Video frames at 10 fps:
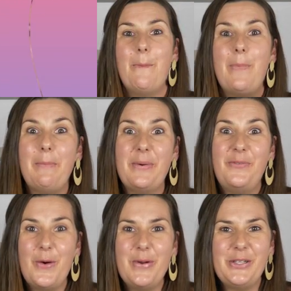But
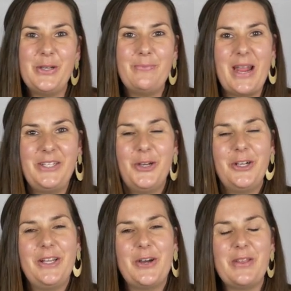before we do, make sure you
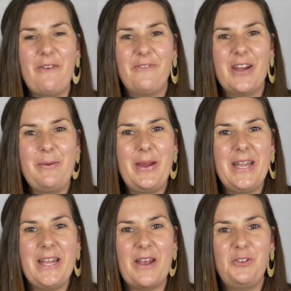click on that free
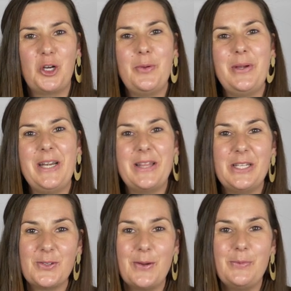PDF document in the
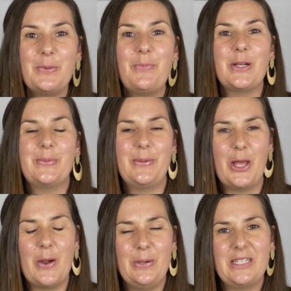description box
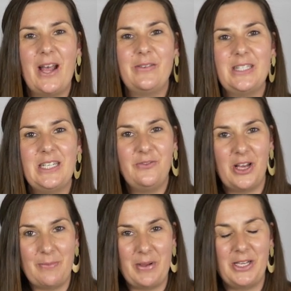below, which covers the
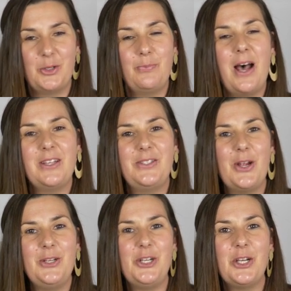developmental
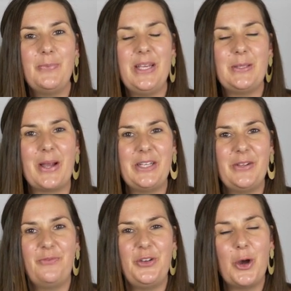milestones you can be
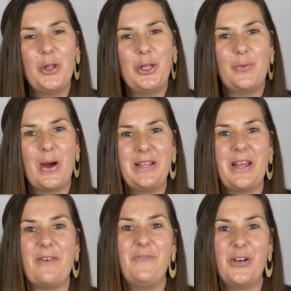expecting for your little one in
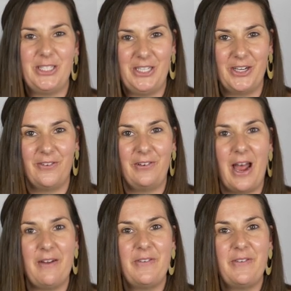their first year of life.